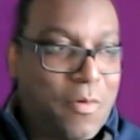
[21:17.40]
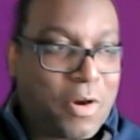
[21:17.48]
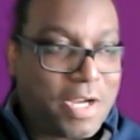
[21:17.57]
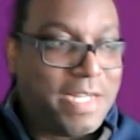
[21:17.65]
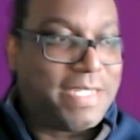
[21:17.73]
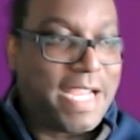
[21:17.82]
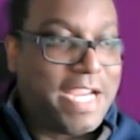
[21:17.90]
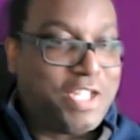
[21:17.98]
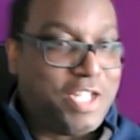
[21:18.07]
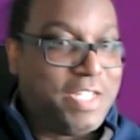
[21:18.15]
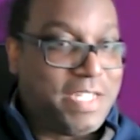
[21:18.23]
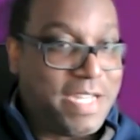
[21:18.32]

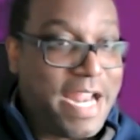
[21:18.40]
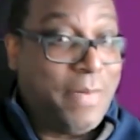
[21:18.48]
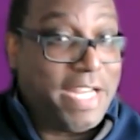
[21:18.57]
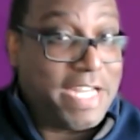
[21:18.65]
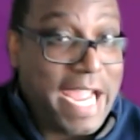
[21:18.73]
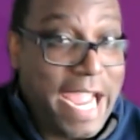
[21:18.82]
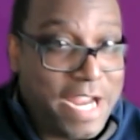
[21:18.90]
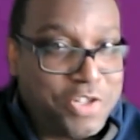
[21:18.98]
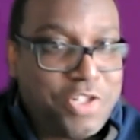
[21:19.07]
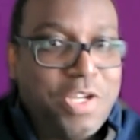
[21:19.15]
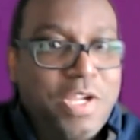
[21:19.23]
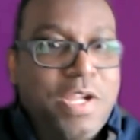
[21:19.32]
organizations to now be
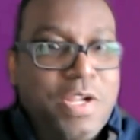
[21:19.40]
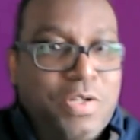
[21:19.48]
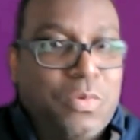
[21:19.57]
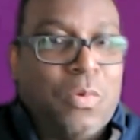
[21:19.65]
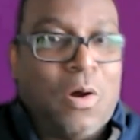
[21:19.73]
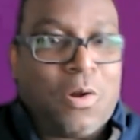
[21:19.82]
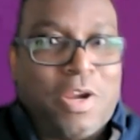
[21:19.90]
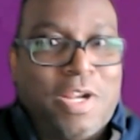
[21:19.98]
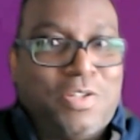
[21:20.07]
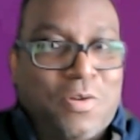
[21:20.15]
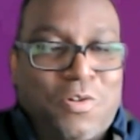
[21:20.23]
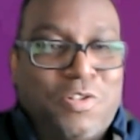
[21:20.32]
attached to
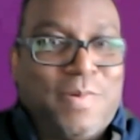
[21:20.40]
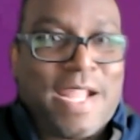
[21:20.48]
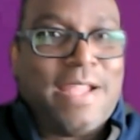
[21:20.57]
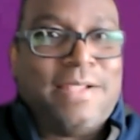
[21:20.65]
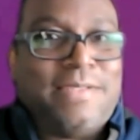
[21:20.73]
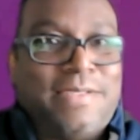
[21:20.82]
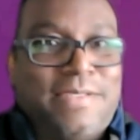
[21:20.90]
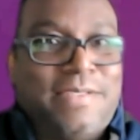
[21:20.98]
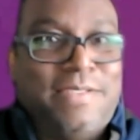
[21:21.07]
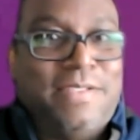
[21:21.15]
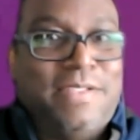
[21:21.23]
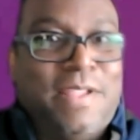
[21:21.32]
Walgreens stores because
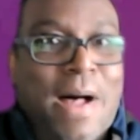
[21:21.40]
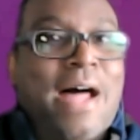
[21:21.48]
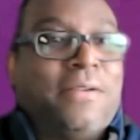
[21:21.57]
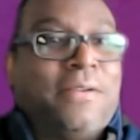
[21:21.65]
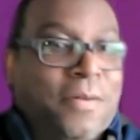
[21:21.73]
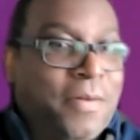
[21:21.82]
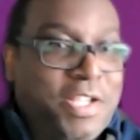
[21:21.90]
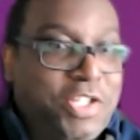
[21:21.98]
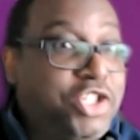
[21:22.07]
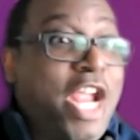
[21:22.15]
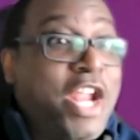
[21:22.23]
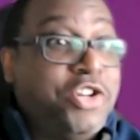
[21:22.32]
the model is
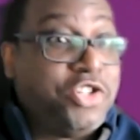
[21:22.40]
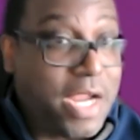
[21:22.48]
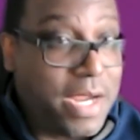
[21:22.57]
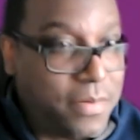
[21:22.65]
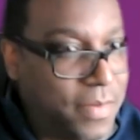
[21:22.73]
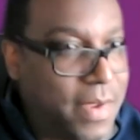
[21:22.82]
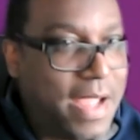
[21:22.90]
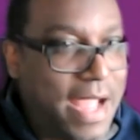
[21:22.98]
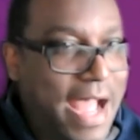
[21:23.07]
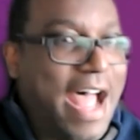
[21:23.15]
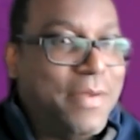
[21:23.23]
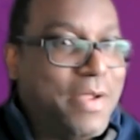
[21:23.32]
changing.
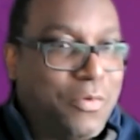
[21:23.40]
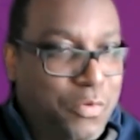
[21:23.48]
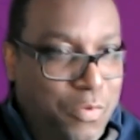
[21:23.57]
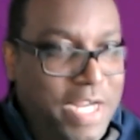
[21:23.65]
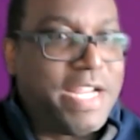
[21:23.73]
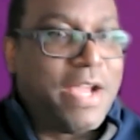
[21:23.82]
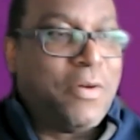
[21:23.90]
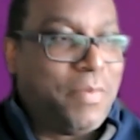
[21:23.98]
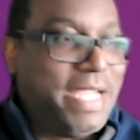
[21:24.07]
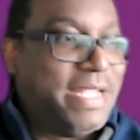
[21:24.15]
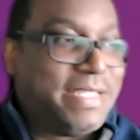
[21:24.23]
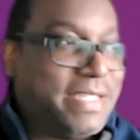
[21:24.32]
The retail
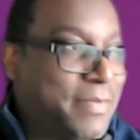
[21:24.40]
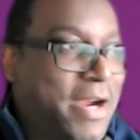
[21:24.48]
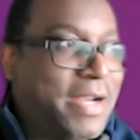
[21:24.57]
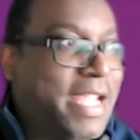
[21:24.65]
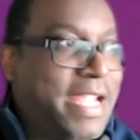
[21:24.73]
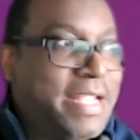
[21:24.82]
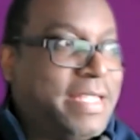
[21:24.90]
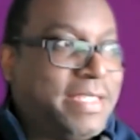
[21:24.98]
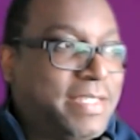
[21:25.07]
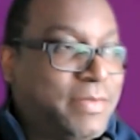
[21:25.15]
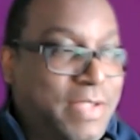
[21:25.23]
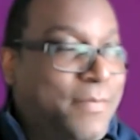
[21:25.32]
piece apparently
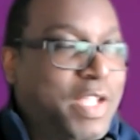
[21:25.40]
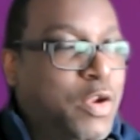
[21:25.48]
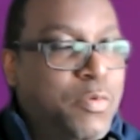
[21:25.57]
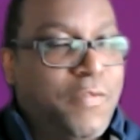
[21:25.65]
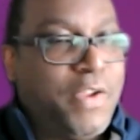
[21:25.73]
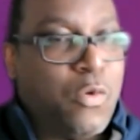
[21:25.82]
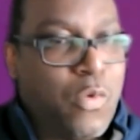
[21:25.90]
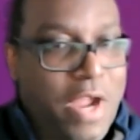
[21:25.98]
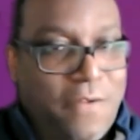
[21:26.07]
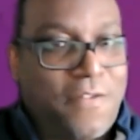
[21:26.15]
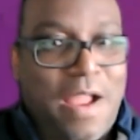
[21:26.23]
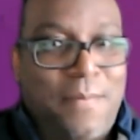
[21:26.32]
is something they're moving
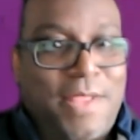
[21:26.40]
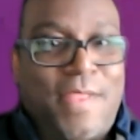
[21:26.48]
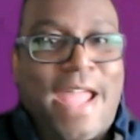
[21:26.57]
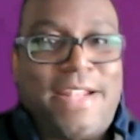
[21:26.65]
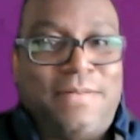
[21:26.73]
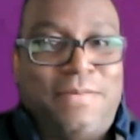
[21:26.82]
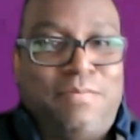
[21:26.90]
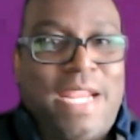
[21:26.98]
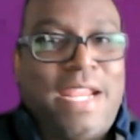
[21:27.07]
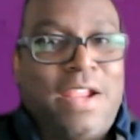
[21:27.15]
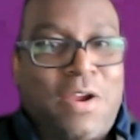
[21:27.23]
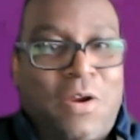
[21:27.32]
away from, and that
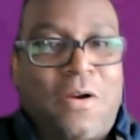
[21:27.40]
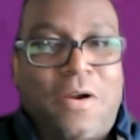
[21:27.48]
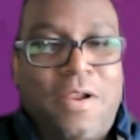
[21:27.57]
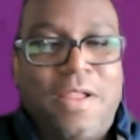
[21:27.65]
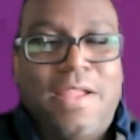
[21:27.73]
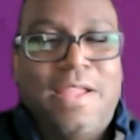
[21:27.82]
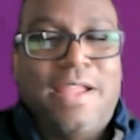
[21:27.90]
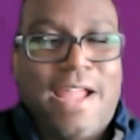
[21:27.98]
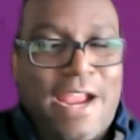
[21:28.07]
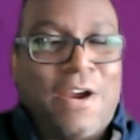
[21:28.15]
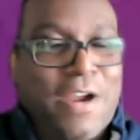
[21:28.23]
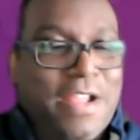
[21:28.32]
being her
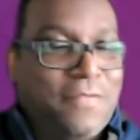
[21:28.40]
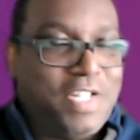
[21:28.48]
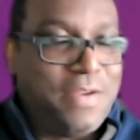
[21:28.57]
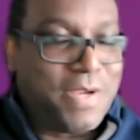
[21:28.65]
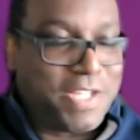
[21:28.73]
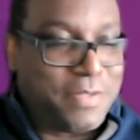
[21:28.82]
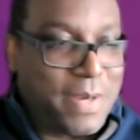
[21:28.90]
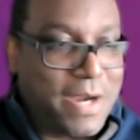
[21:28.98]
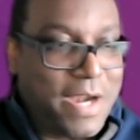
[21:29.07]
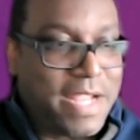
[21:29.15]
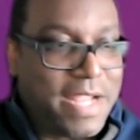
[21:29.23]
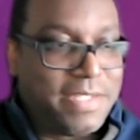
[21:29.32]
area of deep
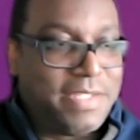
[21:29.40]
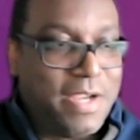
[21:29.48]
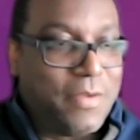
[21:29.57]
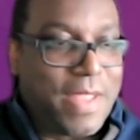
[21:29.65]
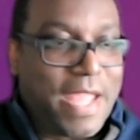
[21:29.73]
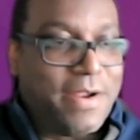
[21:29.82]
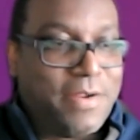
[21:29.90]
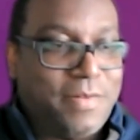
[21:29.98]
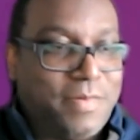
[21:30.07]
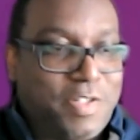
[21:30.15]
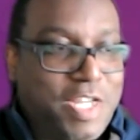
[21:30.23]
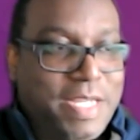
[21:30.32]
experience, that
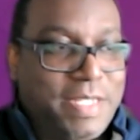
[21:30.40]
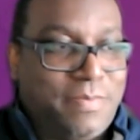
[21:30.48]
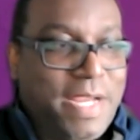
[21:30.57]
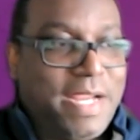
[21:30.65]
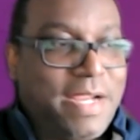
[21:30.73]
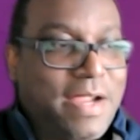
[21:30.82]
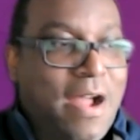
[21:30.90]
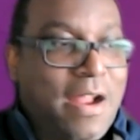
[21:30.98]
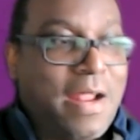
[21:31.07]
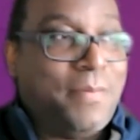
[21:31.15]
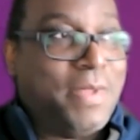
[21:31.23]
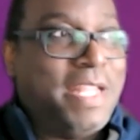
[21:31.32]
she's being caught
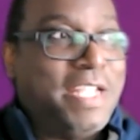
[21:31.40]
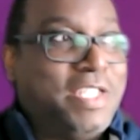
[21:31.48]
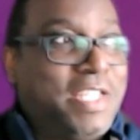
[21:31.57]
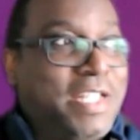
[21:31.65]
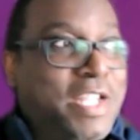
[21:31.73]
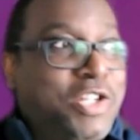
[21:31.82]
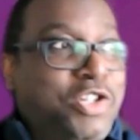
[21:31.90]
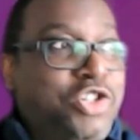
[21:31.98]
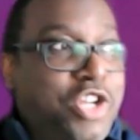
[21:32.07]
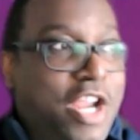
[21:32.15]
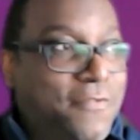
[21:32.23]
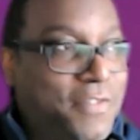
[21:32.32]
up in this
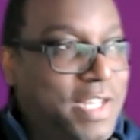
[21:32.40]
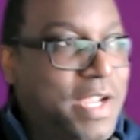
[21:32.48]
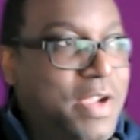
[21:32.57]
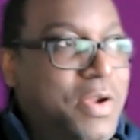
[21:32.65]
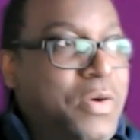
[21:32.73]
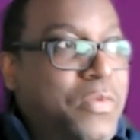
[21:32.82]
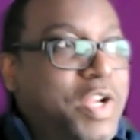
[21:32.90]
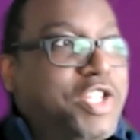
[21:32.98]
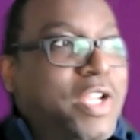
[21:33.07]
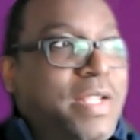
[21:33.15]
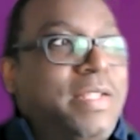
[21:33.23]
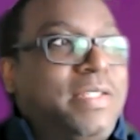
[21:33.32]
shift,
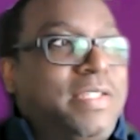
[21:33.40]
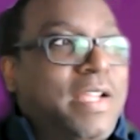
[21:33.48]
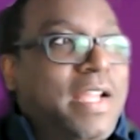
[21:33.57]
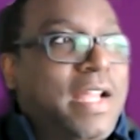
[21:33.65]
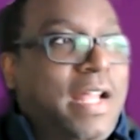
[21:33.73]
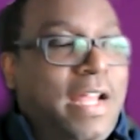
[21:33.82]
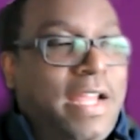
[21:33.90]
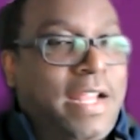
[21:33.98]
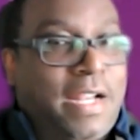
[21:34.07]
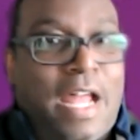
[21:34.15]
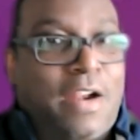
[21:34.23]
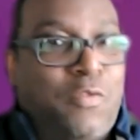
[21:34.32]
which is
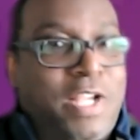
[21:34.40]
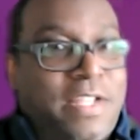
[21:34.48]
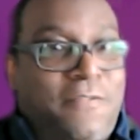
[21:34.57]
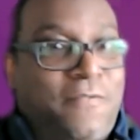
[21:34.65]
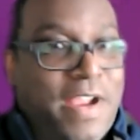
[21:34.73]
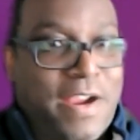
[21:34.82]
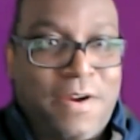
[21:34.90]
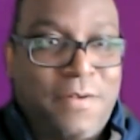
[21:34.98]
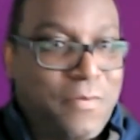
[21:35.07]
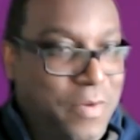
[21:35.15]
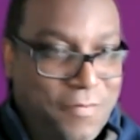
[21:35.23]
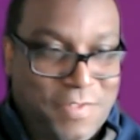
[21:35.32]
in a lot of ways
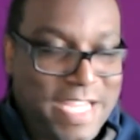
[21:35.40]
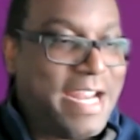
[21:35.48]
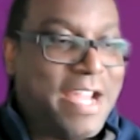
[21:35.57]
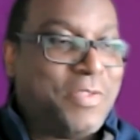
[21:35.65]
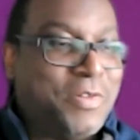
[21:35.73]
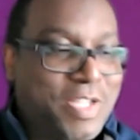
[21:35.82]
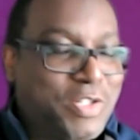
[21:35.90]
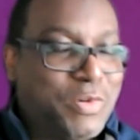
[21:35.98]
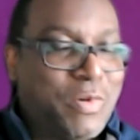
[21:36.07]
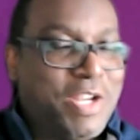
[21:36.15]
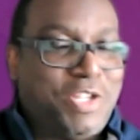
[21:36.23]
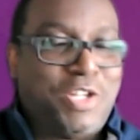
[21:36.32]
unfair. We've seen other
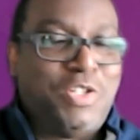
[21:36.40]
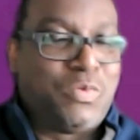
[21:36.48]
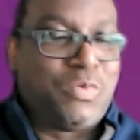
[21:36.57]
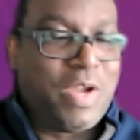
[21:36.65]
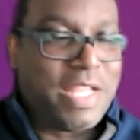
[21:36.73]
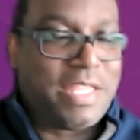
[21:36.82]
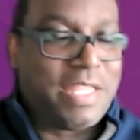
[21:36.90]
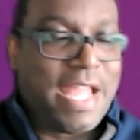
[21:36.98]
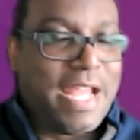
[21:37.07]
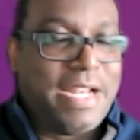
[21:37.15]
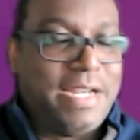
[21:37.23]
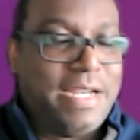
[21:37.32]
situations with
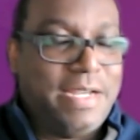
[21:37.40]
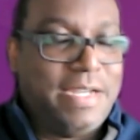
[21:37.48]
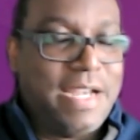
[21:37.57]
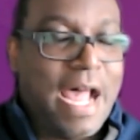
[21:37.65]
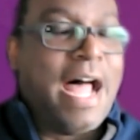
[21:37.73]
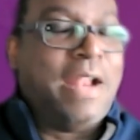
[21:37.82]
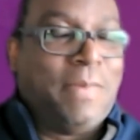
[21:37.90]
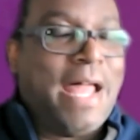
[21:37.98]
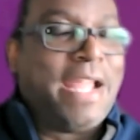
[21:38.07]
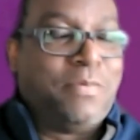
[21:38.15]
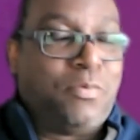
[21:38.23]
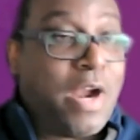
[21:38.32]

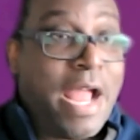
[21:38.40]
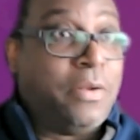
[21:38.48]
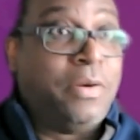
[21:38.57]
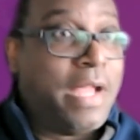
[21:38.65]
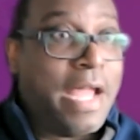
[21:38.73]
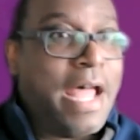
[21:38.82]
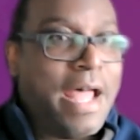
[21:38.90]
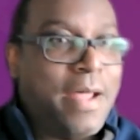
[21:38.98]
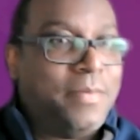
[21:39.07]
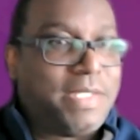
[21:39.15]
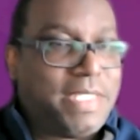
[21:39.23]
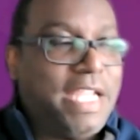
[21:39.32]
non-Black and Brown
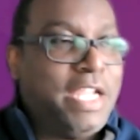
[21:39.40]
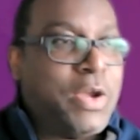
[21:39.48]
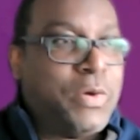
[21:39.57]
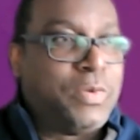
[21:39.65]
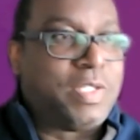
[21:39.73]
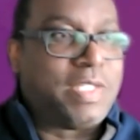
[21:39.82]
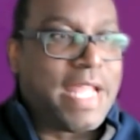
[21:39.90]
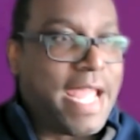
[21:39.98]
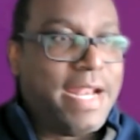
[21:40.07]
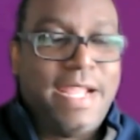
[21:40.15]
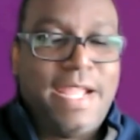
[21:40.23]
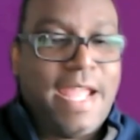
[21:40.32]
CEOs
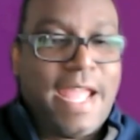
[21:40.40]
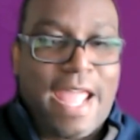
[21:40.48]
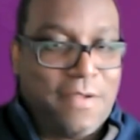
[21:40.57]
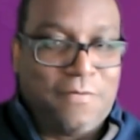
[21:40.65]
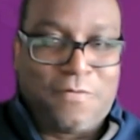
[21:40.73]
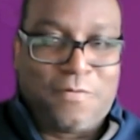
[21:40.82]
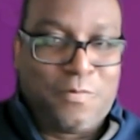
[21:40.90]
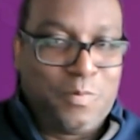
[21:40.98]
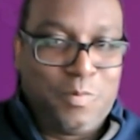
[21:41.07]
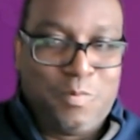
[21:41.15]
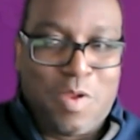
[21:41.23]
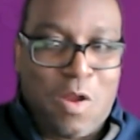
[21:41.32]
that have
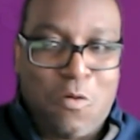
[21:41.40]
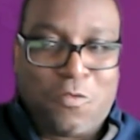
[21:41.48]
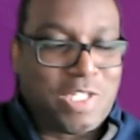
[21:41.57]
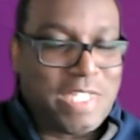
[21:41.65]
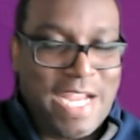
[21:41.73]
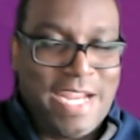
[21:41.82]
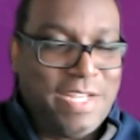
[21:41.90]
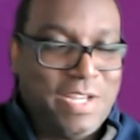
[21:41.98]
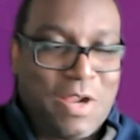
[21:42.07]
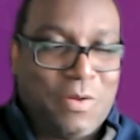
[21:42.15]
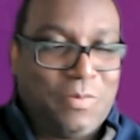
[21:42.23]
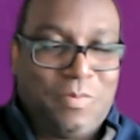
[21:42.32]
overseen,
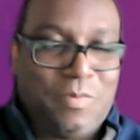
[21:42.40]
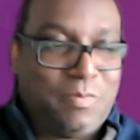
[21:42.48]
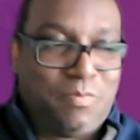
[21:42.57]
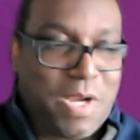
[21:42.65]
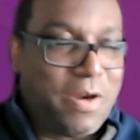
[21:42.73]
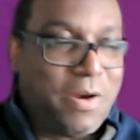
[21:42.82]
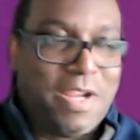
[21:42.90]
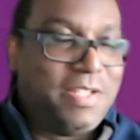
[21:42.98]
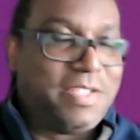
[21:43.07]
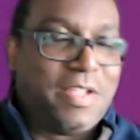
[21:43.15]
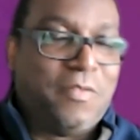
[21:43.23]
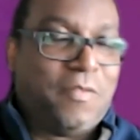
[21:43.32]

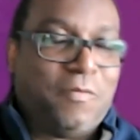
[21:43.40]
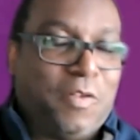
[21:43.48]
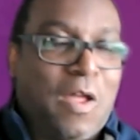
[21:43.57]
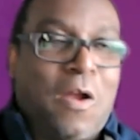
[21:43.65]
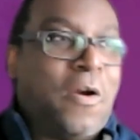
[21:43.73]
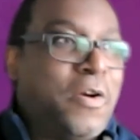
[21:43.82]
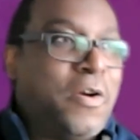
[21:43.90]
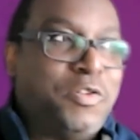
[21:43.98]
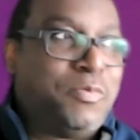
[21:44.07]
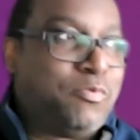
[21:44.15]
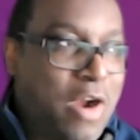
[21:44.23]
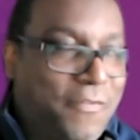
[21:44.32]
periods of
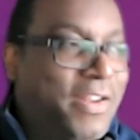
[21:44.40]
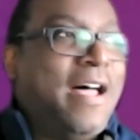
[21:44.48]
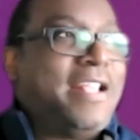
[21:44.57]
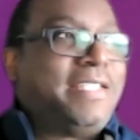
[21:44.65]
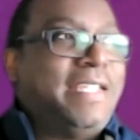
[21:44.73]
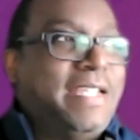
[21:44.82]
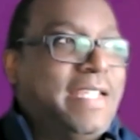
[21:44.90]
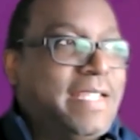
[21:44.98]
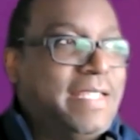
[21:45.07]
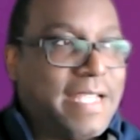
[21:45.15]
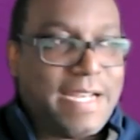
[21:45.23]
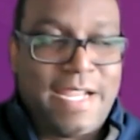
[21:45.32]
large profit
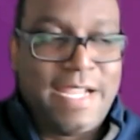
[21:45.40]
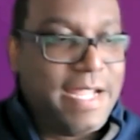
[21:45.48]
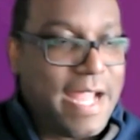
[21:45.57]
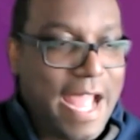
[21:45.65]
losses and,